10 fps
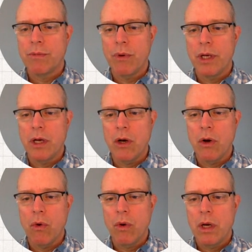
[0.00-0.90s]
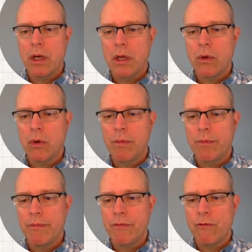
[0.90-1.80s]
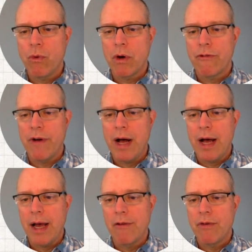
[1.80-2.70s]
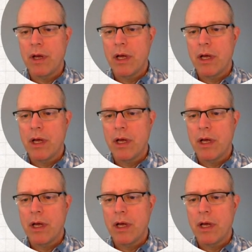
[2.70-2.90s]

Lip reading: 0.045